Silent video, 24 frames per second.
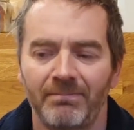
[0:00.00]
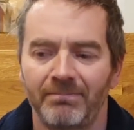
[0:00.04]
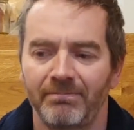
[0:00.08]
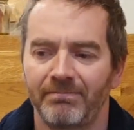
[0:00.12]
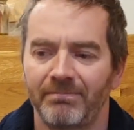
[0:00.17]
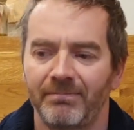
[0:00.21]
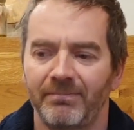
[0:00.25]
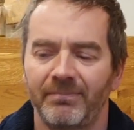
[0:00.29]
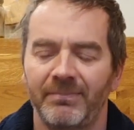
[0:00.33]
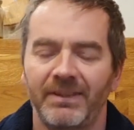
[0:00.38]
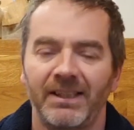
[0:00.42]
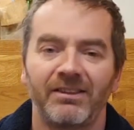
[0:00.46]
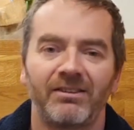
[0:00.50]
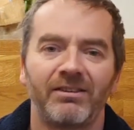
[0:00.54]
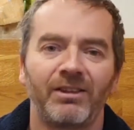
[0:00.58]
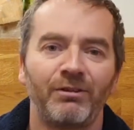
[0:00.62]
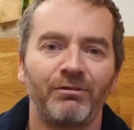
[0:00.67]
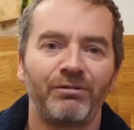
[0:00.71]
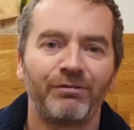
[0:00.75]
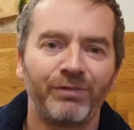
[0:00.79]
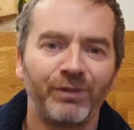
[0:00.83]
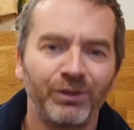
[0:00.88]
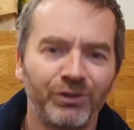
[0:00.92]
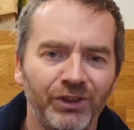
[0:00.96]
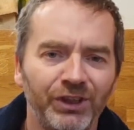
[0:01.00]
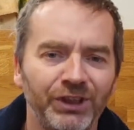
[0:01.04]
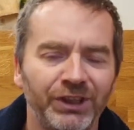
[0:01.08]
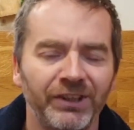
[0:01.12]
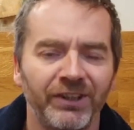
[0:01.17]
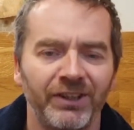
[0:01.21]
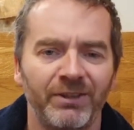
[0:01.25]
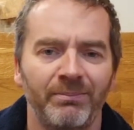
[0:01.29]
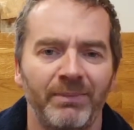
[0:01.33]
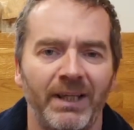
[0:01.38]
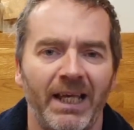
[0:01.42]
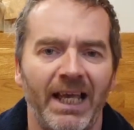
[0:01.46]
There's no footage of them
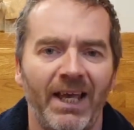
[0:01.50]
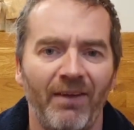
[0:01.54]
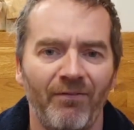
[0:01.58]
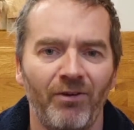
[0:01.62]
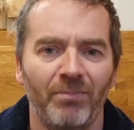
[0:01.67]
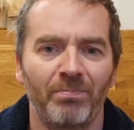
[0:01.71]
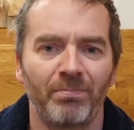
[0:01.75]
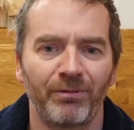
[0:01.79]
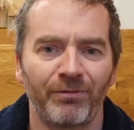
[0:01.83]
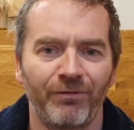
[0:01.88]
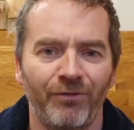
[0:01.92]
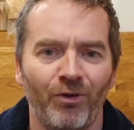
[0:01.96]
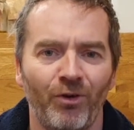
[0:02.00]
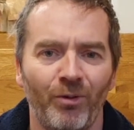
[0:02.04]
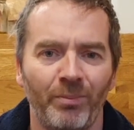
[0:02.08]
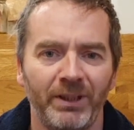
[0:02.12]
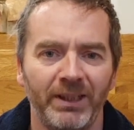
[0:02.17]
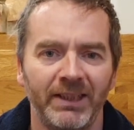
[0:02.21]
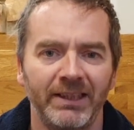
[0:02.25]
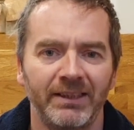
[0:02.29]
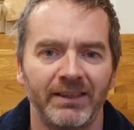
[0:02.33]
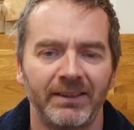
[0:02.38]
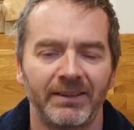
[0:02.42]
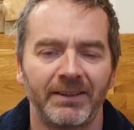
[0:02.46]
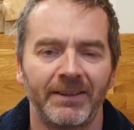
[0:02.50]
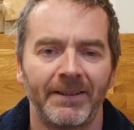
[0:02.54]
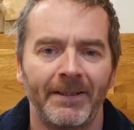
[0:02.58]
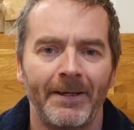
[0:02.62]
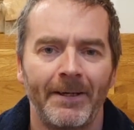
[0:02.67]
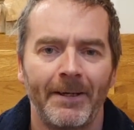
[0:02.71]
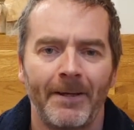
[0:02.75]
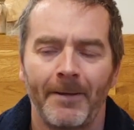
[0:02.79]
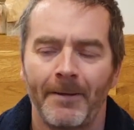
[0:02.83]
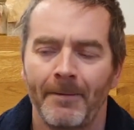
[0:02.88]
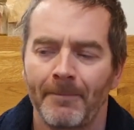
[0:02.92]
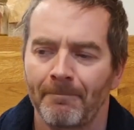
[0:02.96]
ever performing it.
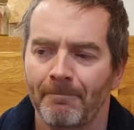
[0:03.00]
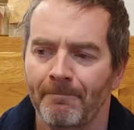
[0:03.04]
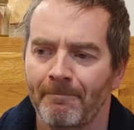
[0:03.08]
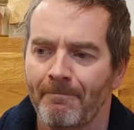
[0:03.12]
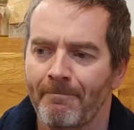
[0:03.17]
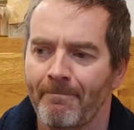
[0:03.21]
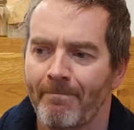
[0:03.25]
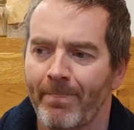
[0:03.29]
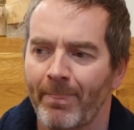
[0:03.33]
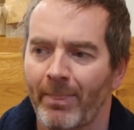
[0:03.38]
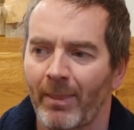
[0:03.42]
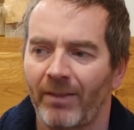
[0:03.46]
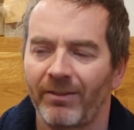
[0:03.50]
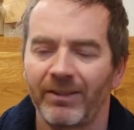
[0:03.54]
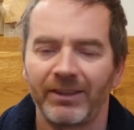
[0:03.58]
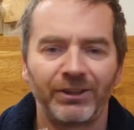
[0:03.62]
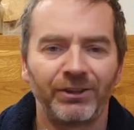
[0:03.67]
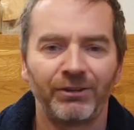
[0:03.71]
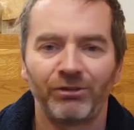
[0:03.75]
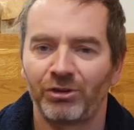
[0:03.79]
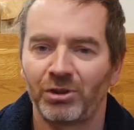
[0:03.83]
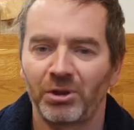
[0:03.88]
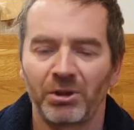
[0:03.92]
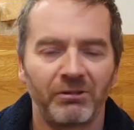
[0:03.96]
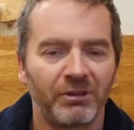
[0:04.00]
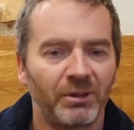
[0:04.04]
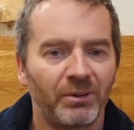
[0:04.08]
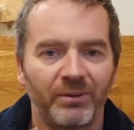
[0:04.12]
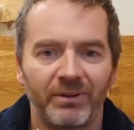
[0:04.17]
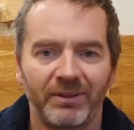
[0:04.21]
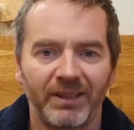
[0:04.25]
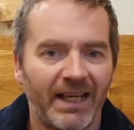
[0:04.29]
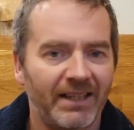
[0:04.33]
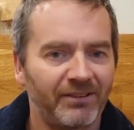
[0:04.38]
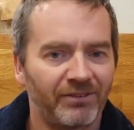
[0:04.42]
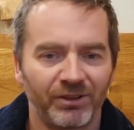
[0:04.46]
The tutorial
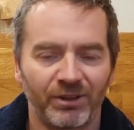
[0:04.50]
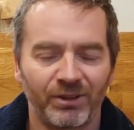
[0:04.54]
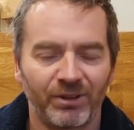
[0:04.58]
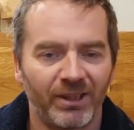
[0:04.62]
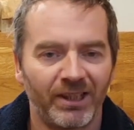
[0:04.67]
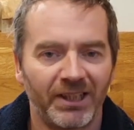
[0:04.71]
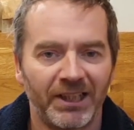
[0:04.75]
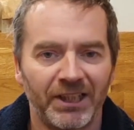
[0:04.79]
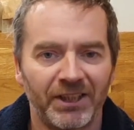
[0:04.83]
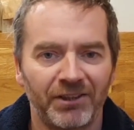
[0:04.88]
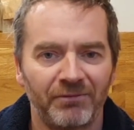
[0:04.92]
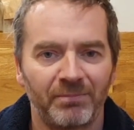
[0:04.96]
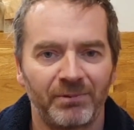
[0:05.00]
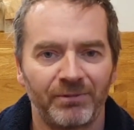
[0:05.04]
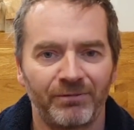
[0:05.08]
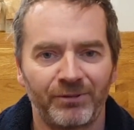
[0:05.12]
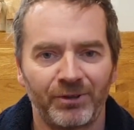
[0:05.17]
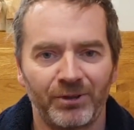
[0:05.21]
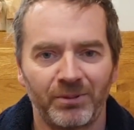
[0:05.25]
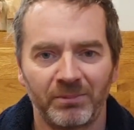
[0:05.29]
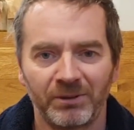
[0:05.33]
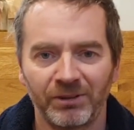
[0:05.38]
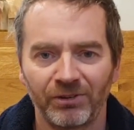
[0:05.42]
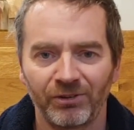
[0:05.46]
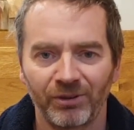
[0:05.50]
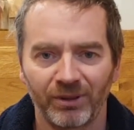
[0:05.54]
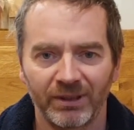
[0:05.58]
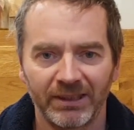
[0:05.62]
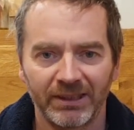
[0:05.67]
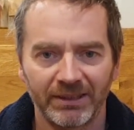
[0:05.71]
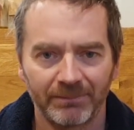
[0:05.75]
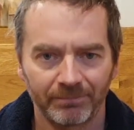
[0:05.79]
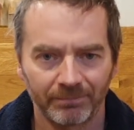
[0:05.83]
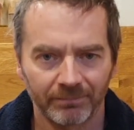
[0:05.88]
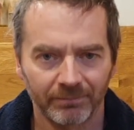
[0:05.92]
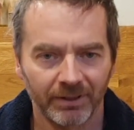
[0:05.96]
hasn't got a live performance on it.
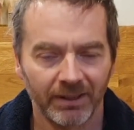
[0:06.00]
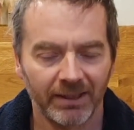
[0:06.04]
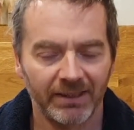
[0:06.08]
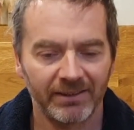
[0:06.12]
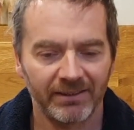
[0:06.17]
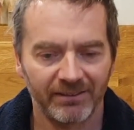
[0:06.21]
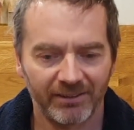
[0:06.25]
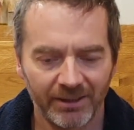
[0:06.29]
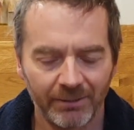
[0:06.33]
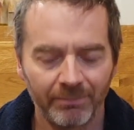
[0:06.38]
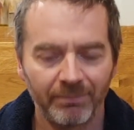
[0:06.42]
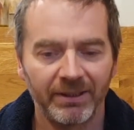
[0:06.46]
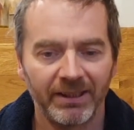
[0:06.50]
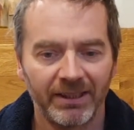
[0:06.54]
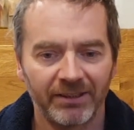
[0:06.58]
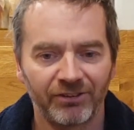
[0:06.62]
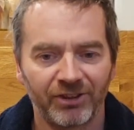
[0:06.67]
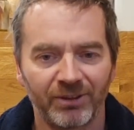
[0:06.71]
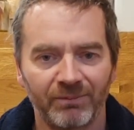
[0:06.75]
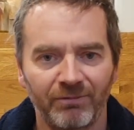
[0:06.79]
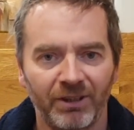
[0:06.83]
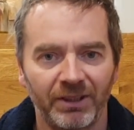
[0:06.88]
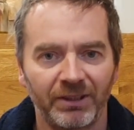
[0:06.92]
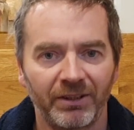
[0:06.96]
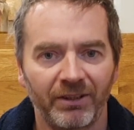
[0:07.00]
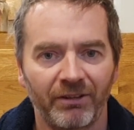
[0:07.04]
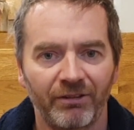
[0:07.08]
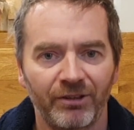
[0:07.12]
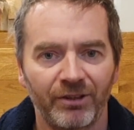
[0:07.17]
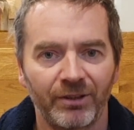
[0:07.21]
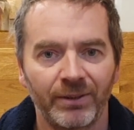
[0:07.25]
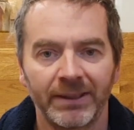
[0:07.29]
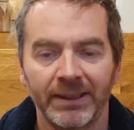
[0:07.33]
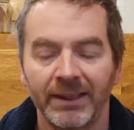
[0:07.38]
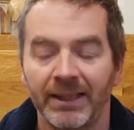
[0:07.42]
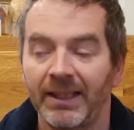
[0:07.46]
It simply has them running through it.
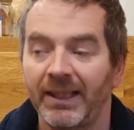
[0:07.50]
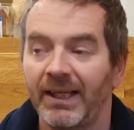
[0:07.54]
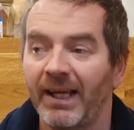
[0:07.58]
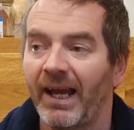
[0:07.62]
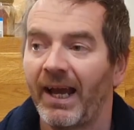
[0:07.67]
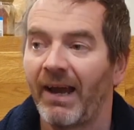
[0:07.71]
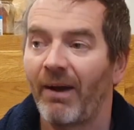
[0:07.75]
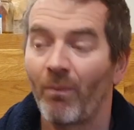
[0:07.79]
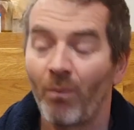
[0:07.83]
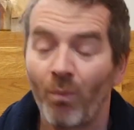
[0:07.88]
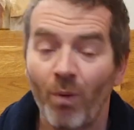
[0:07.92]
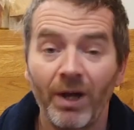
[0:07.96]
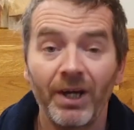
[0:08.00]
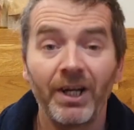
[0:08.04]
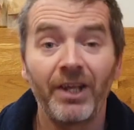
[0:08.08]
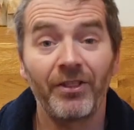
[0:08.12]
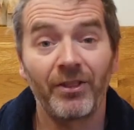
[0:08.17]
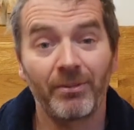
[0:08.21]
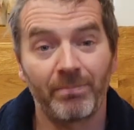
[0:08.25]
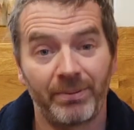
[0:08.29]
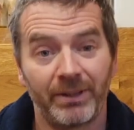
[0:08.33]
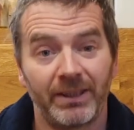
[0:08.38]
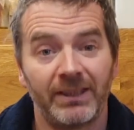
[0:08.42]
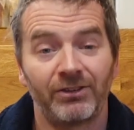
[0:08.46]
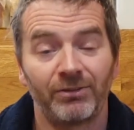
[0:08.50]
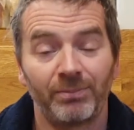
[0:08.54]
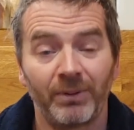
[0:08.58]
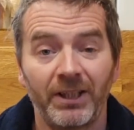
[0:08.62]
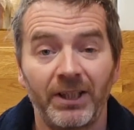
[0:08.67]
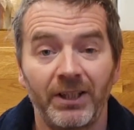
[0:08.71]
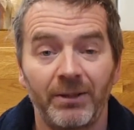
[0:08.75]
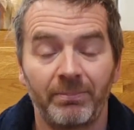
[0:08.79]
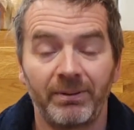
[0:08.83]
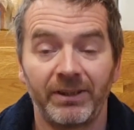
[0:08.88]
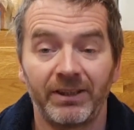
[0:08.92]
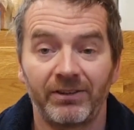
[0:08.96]
And one of the bits,
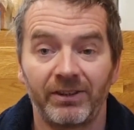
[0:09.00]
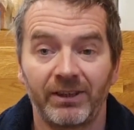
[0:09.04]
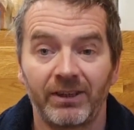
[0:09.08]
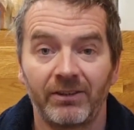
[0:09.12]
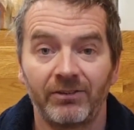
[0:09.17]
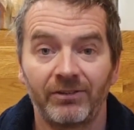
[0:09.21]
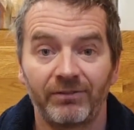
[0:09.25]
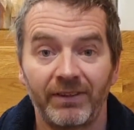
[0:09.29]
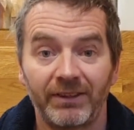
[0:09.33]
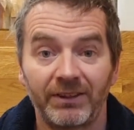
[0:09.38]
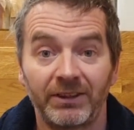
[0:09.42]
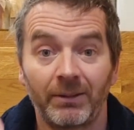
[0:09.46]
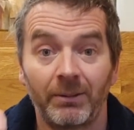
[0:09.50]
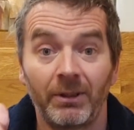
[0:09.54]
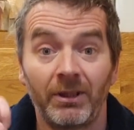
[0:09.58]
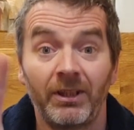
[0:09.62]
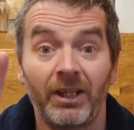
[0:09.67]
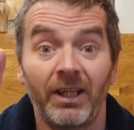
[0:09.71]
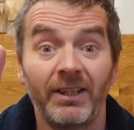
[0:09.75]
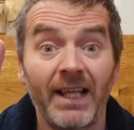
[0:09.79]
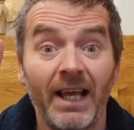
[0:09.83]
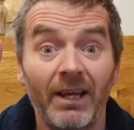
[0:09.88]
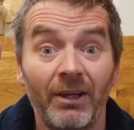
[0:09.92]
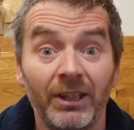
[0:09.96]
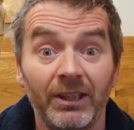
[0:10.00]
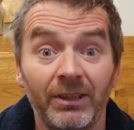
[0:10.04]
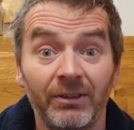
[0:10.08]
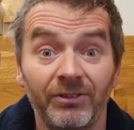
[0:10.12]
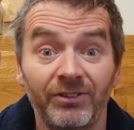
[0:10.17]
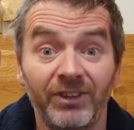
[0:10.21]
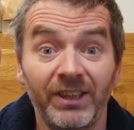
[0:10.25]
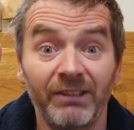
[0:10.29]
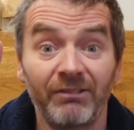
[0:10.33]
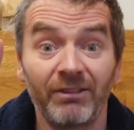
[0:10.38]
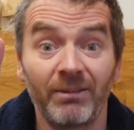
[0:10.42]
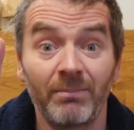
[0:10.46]
it goes, flash up. You're now going to do a
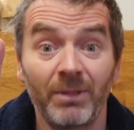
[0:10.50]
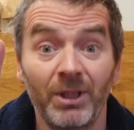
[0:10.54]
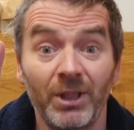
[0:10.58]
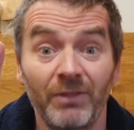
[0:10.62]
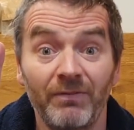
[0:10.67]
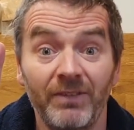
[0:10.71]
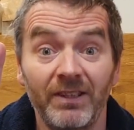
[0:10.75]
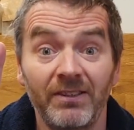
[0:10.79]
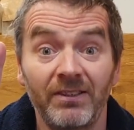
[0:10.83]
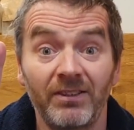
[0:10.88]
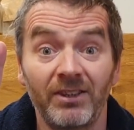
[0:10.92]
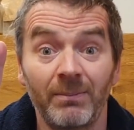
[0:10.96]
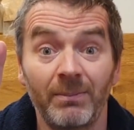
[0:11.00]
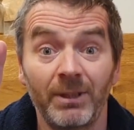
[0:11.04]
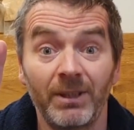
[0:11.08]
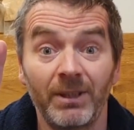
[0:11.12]
secret move. This is the move.